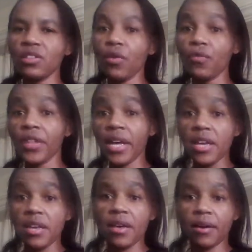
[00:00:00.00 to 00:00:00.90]
of the
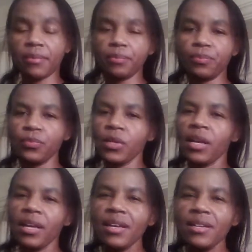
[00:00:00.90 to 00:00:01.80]
air.
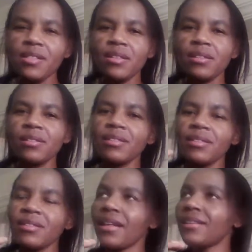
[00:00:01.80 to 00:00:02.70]
Anything
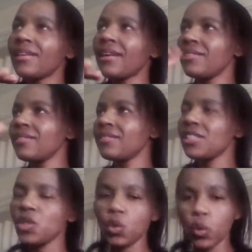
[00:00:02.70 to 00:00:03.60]
that can
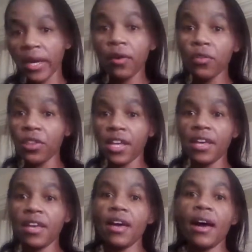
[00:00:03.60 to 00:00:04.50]
swing on the
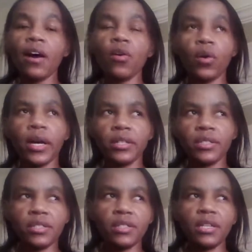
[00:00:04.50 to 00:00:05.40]
air or can
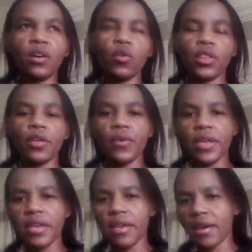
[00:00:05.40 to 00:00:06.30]
stay on
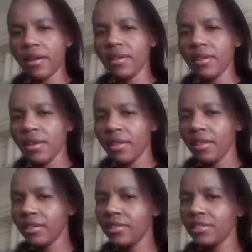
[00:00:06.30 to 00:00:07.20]
the air,
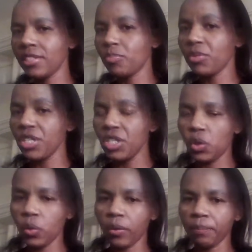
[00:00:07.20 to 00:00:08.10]
that is
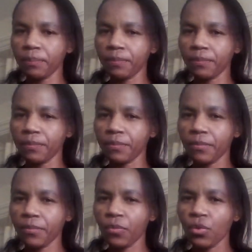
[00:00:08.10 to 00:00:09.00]
spiritual.
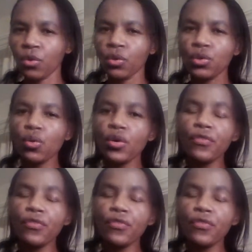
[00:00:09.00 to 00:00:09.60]
So